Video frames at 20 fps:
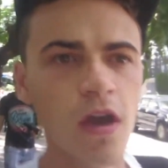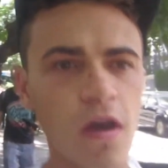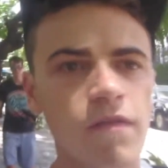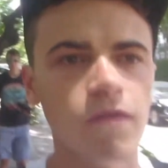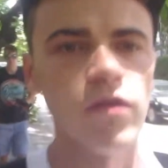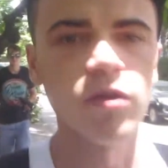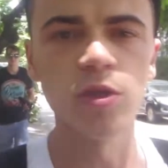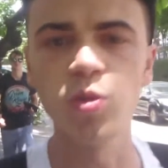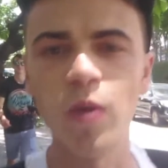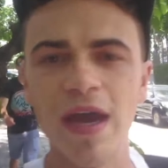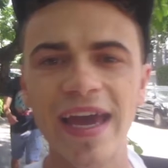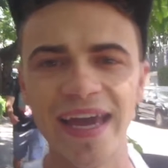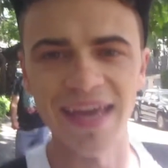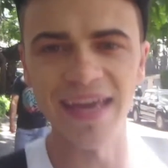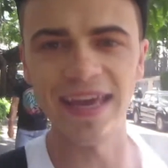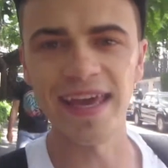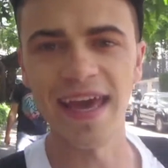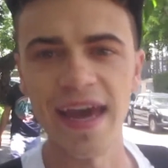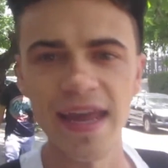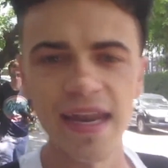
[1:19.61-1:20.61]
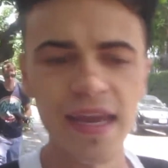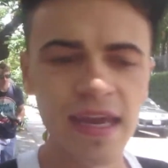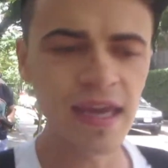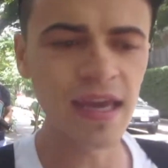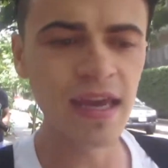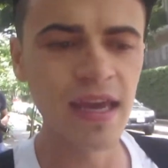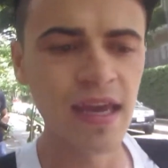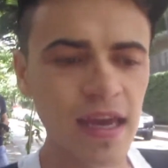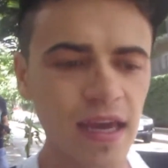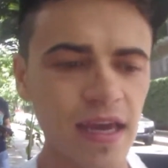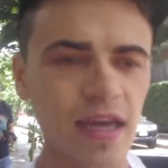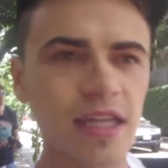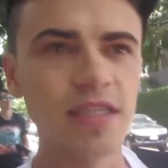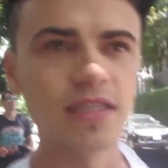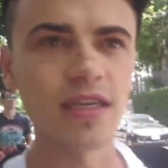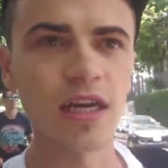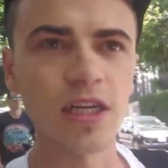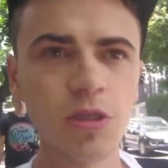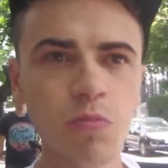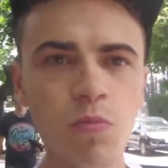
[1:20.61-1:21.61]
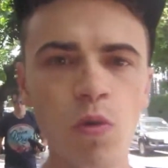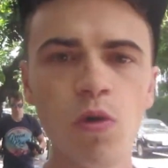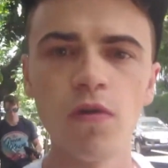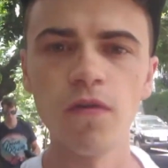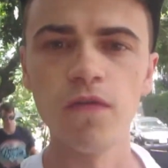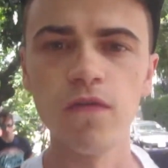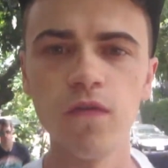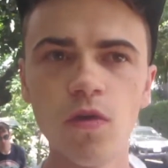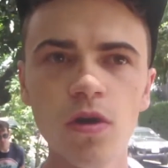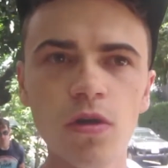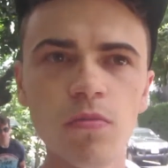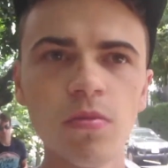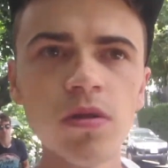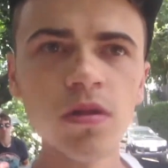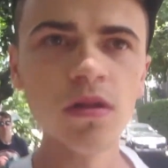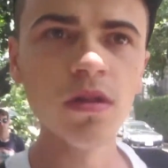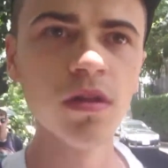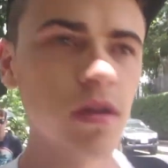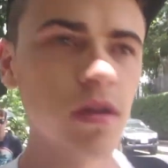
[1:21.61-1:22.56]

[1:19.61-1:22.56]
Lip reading: Volkswagen Caddy, it's such more affordable.